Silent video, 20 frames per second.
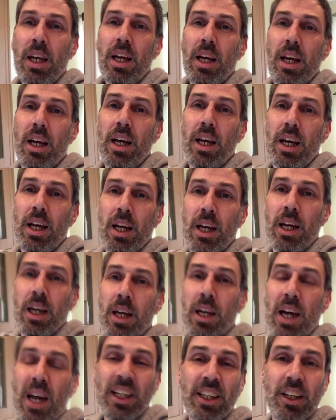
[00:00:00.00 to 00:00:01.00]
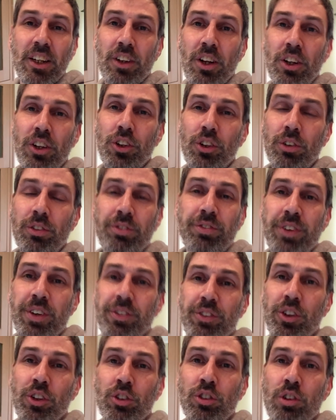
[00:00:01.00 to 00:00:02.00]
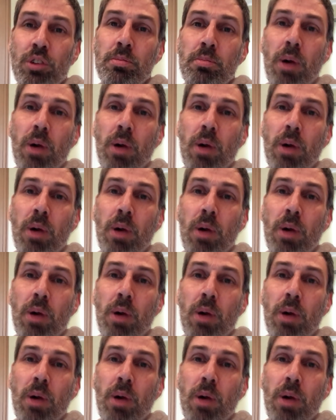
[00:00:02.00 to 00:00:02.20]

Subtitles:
And it had only done 1,500